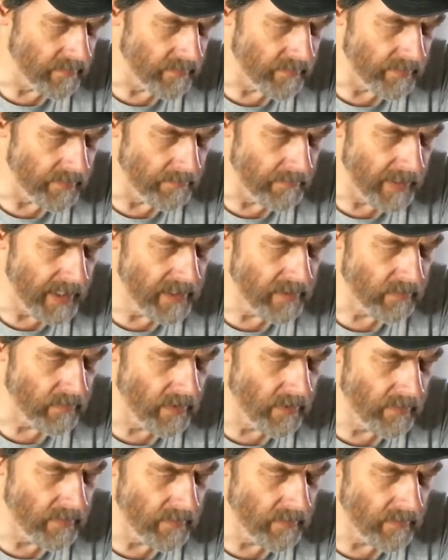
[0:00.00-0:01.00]
the main
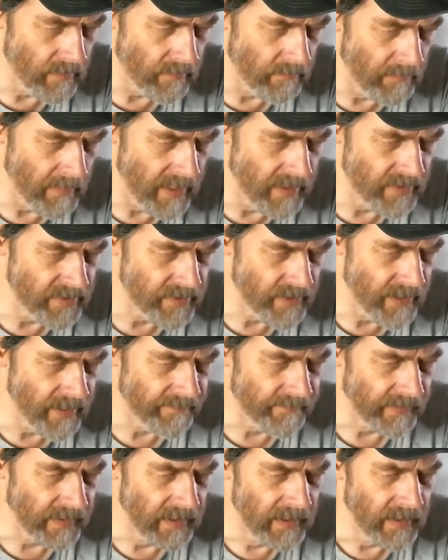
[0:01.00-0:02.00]
rotor, main shaft,
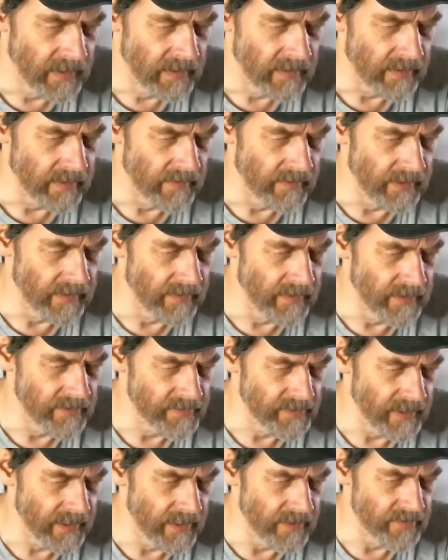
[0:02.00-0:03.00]
and then there's
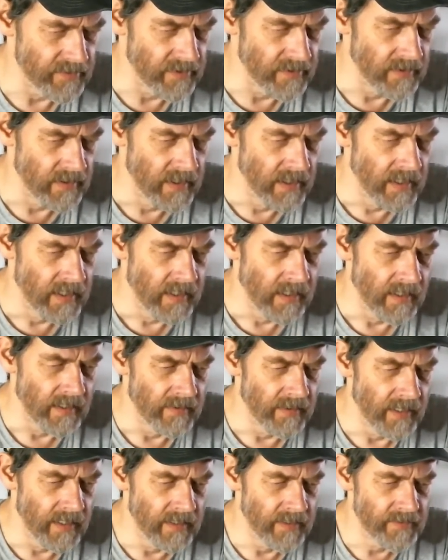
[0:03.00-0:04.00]
the engine. And
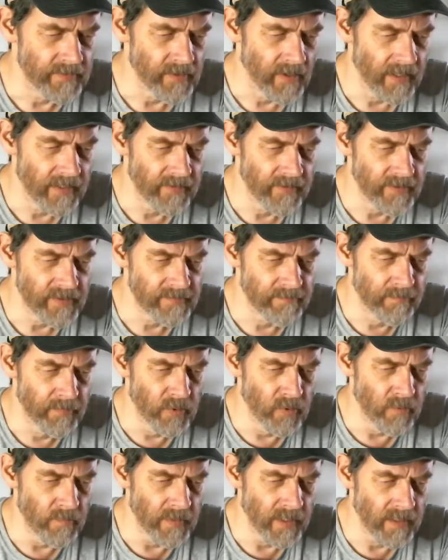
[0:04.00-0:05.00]
inside this
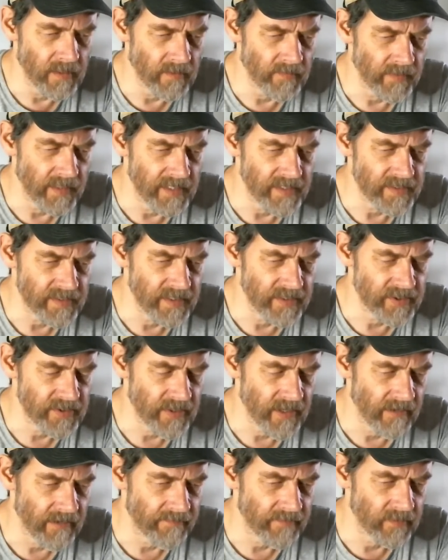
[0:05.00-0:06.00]
boom here, there's the
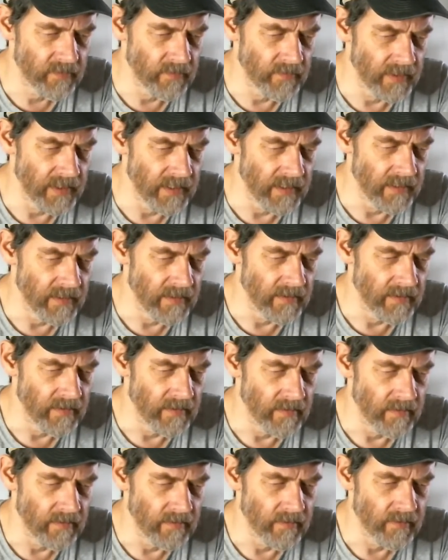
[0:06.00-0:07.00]
shaft to the
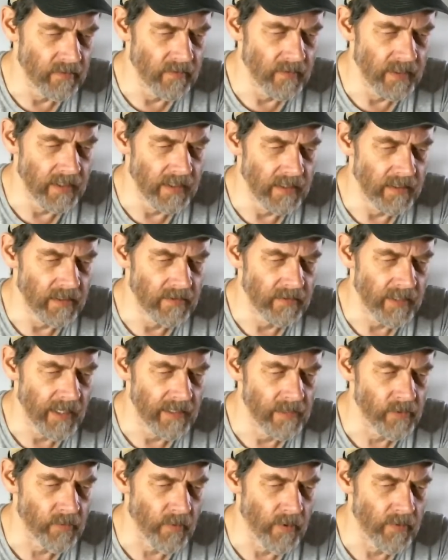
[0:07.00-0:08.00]

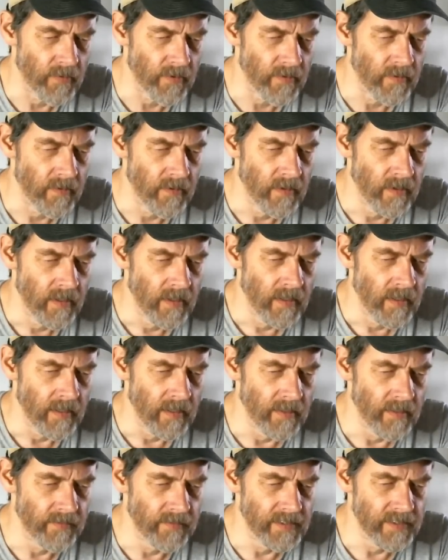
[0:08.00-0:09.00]
tail rotor,
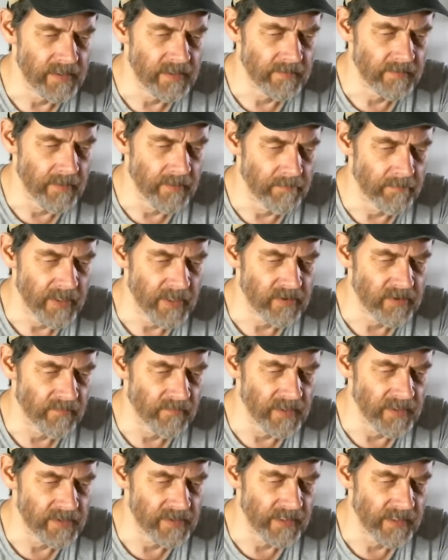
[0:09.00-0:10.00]
and the pitch of
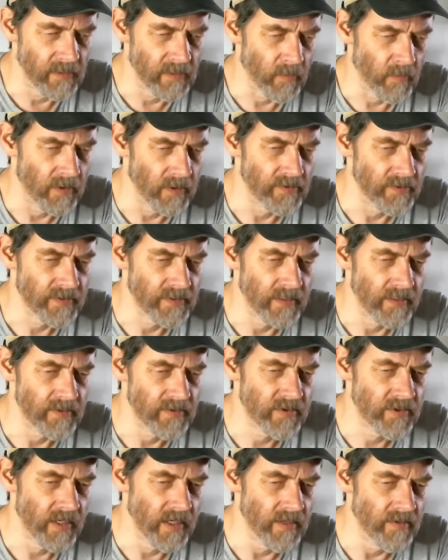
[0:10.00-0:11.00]
these tail rotors can
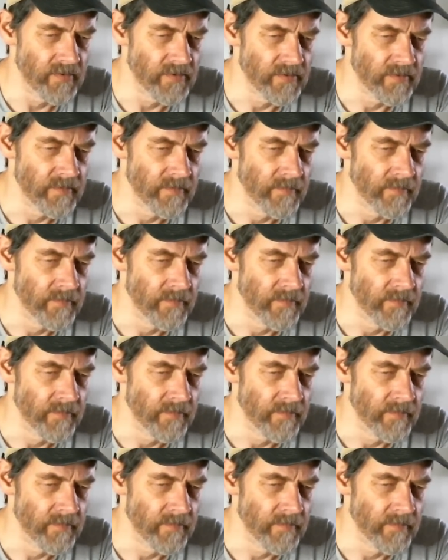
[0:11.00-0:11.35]
change.